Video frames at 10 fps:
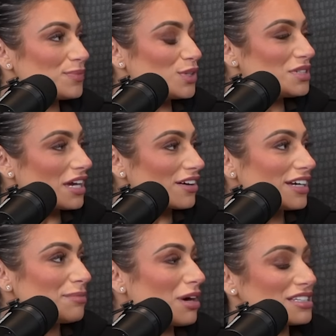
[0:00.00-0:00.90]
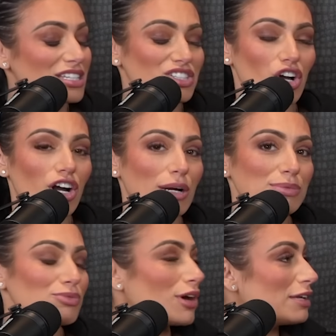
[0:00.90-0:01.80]
No dairy, processed
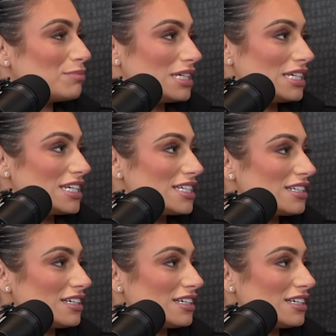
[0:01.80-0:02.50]
carbs, red meat.